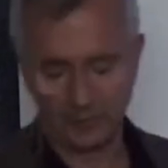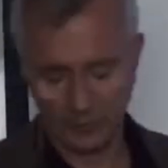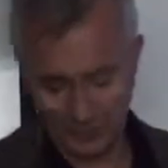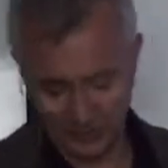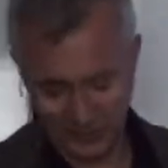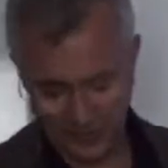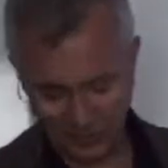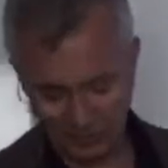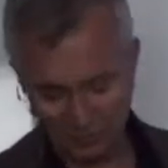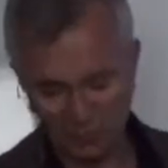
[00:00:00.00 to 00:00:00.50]
We
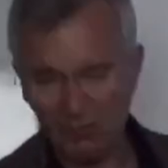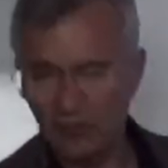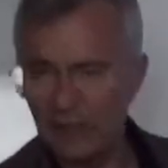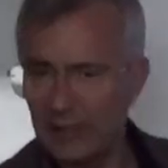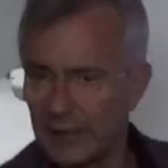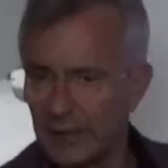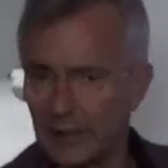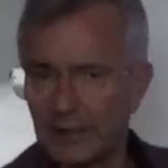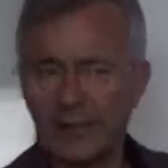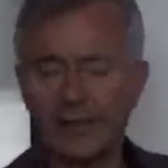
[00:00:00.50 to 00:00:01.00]
don't
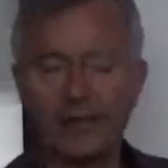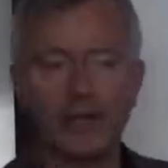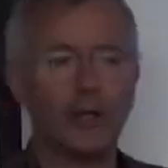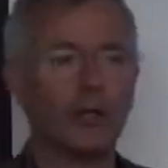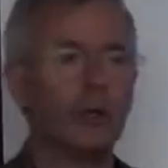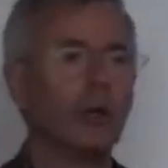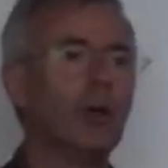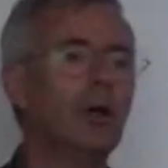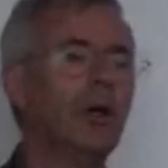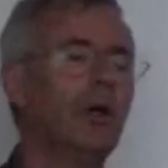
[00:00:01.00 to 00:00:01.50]
really
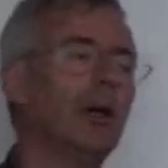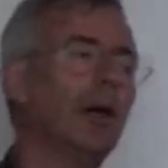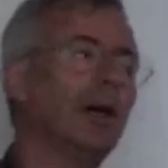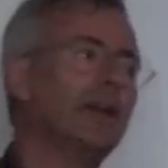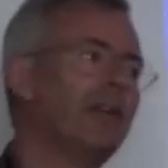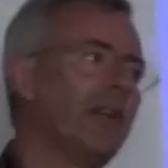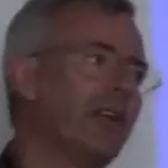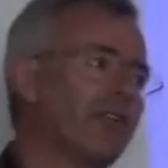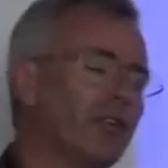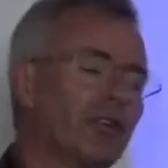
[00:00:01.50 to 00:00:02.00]
know
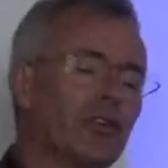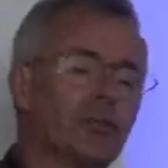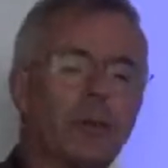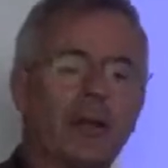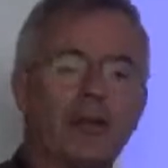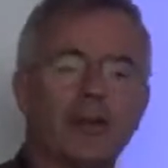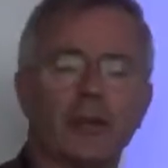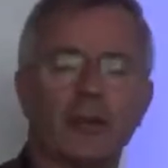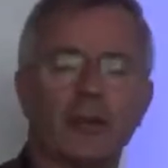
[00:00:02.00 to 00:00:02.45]
and never spend